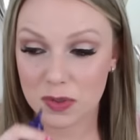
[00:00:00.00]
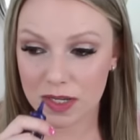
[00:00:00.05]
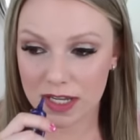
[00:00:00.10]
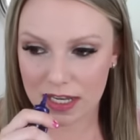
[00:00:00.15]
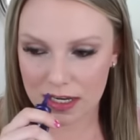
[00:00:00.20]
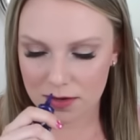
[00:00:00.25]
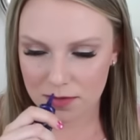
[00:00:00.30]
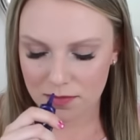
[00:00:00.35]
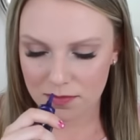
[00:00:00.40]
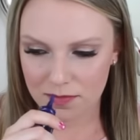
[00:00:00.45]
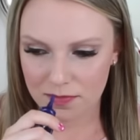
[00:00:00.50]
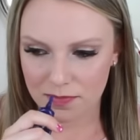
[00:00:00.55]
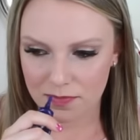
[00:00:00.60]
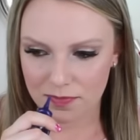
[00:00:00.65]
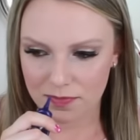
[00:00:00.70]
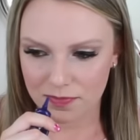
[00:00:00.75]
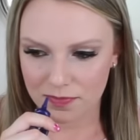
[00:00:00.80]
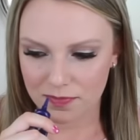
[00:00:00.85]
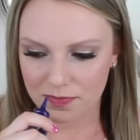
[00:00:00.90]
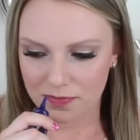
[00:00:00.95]
it.
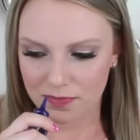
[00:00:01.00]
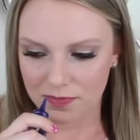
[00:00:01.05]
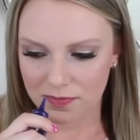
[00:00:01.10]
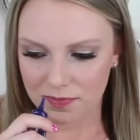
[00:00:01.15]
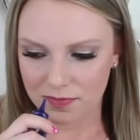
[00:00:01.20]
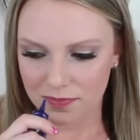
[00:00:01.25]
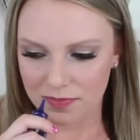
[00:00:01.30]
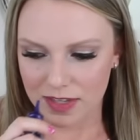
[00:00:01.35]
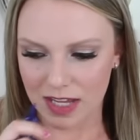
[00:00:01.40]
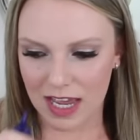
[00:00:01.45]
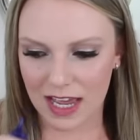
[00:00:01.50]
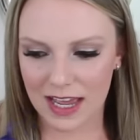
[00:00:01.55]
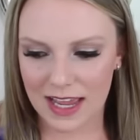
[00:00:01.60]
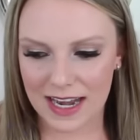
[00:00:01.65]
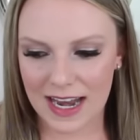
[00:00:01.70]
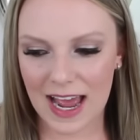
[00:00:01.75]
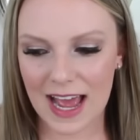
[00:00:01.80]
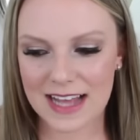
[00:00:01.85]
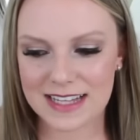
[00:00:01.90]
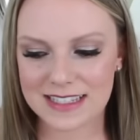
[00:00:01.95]

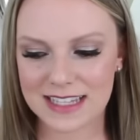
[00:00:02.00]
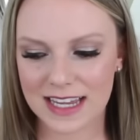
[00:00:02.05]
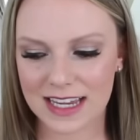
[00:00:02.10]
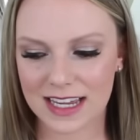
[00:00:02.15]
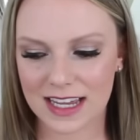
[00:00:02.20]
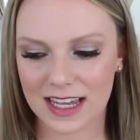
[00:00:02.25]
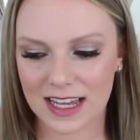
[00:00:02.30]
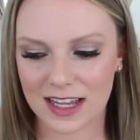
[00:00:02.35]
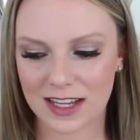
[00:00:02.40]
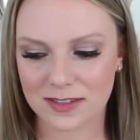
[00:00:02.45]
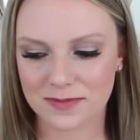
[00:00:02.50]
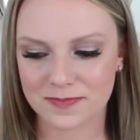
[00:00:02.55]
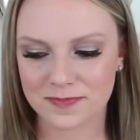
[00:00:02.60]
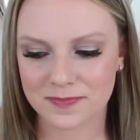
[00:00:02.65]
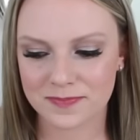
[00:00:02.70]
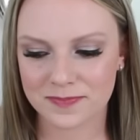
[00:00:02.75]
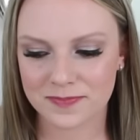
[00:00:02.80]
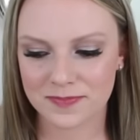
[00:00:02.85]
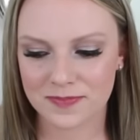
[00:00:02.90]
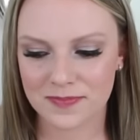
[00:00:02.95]
It has like a,